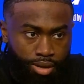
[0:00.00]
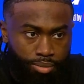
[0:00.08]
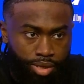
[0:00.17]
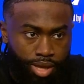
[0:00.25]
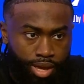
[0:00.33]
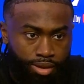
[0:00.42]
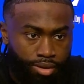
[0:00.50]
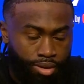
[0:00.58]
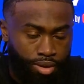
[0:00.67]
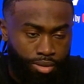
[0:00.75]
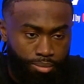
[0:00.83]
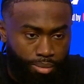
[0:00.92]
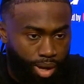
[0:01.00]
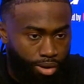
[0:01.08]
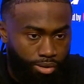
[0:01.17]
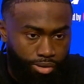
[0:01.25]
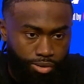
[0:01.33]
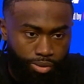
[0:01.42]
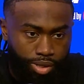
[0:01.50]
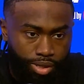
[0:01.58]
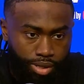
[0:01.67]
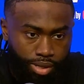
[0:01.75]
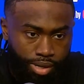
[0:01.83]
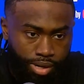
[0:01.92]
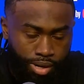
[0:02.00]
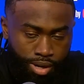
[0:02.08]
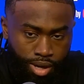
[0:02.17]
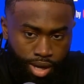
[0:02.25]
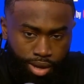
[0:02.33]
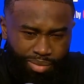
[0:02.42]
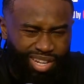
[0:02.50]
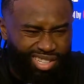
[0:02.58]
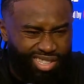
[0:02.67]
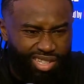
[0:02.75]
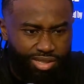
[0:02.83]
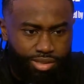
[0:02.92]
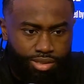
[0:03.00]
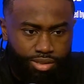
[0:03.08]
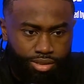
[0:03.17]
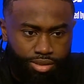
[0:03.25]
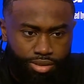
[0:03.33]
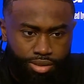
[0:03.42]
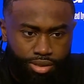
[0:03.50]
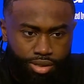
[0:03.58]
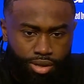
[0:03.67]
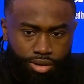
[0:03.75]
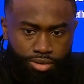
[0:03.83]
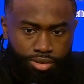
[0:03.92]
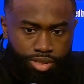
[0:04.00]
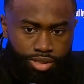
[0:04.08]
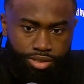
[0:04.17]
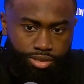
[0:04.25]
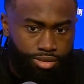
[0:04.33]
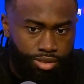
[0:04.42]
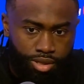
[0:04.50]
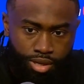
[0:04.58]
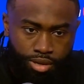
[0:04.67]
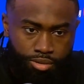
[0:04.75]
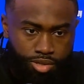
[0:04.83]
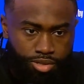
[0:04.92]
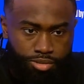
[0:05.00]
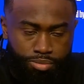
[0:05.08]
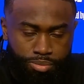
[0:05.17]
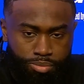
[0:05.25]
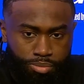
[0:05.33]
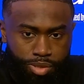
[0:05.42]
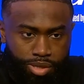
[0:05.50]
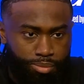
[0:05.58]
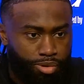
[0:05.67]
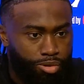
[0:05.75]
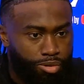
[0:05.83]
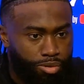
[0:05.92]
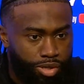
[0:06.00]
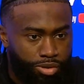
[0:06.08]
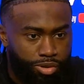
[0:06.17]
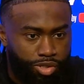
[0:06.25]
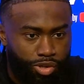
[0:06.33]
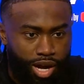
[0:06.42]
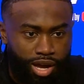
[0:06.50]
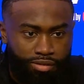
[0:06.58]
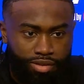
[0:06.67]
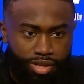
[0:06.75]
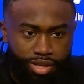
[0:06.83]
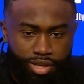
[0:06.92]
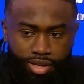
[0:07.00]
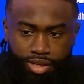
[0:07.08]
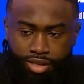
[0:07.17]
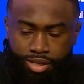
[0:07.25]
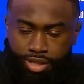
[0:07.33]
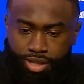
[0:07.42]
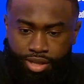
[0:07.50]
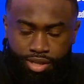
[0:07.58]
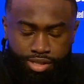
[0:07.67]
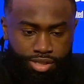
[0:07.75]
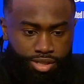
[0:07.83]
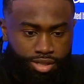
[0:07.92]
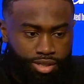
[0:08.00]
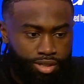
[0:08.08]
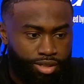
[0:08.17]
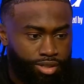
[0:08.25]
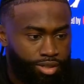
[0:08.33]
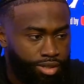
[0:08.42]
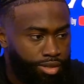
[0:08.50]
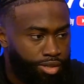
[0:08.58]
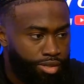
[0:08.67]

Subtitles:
kind of been that my whole career, in a sense, you know, just being booed when you were drafted to